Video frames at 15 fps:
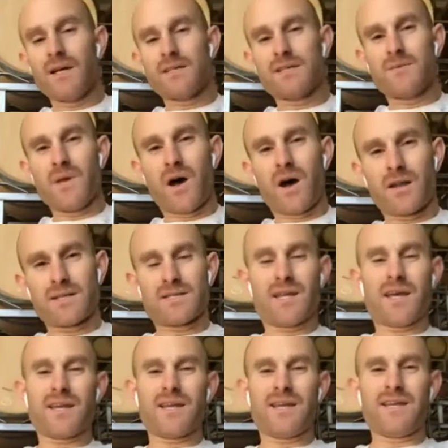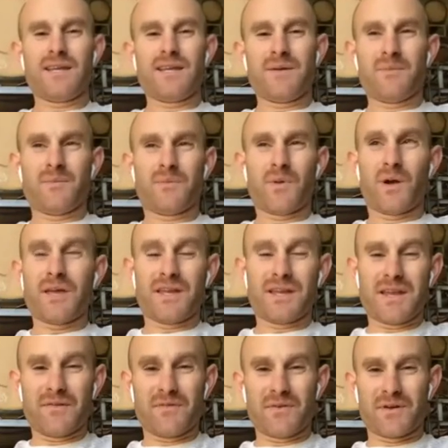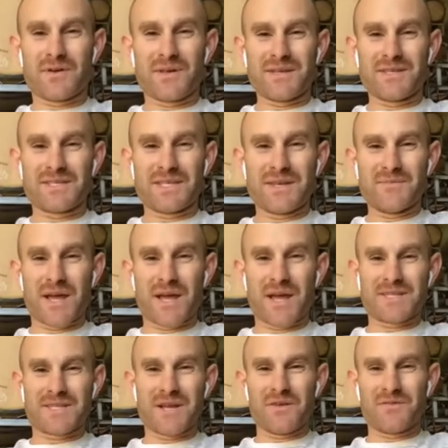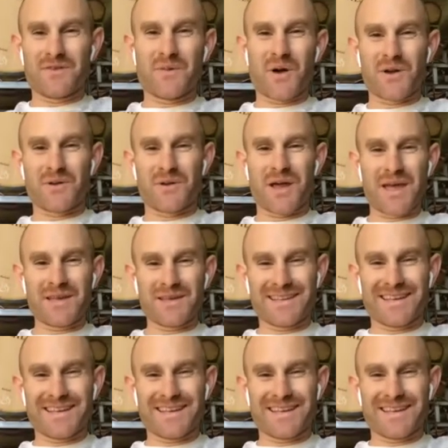To be honest, I probably had never seen myself in Monterey